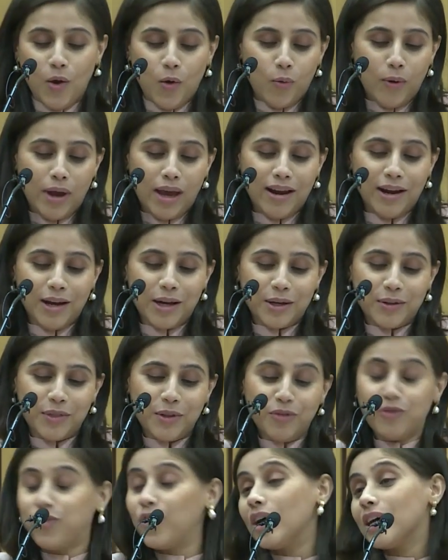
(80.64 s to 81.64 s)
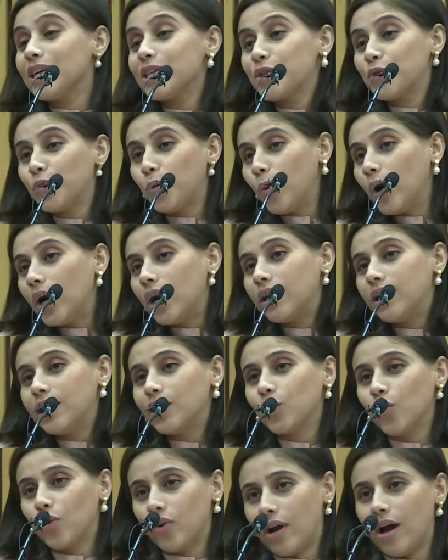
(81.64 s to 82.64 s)
Well, the first word
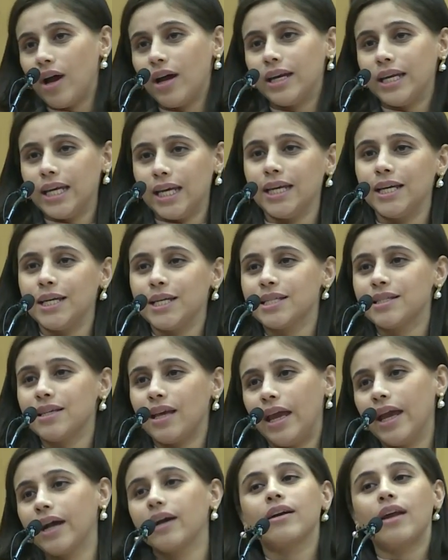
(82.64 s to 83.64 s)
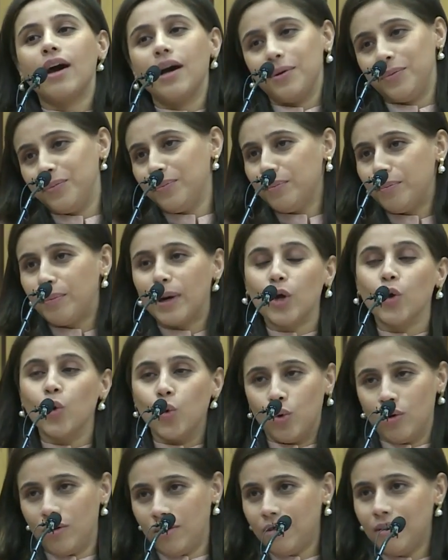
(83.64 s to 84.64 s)
in Quran is Ikra,
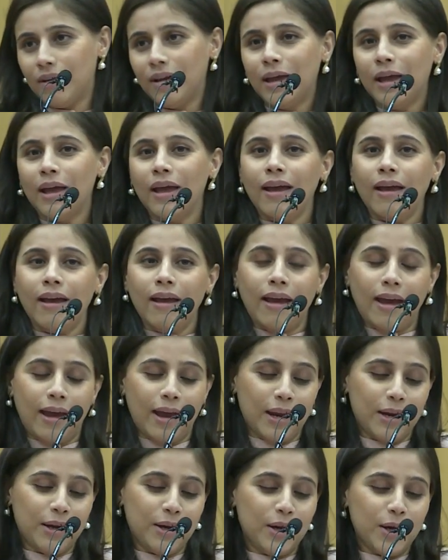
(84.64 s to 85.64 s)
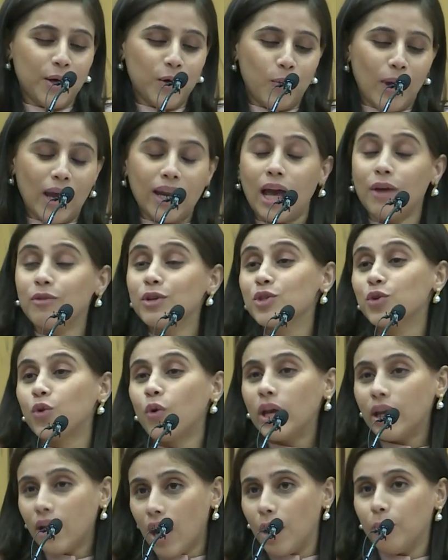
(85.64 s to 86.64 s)
Padhu. And while I was
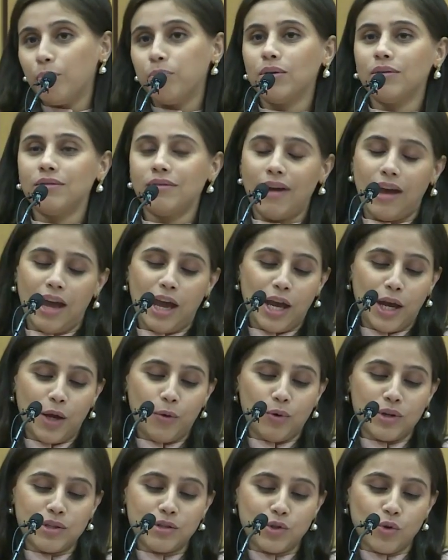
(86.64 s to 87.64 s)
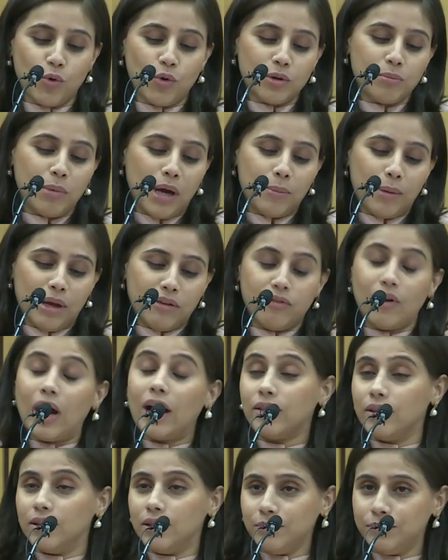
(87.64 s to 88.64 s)
growing up, I was told by my
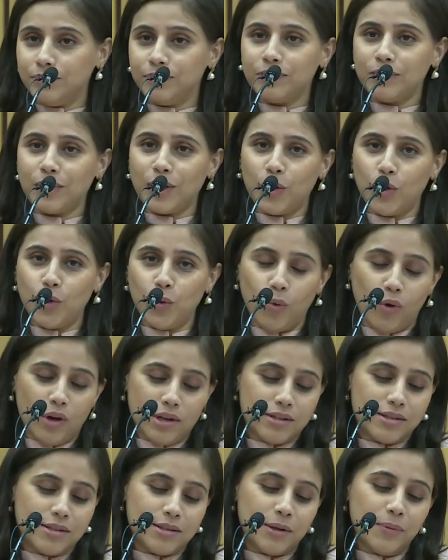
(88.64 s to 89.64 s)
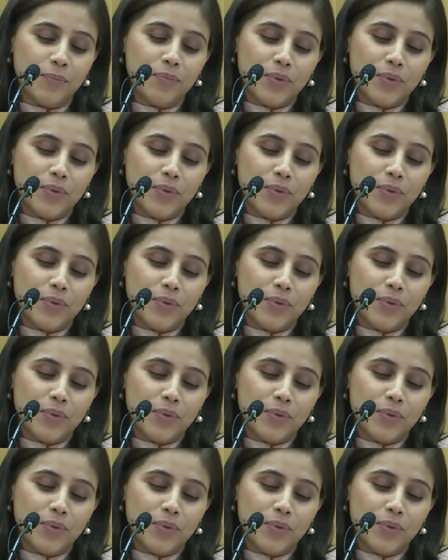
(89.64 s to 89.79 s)
father, who was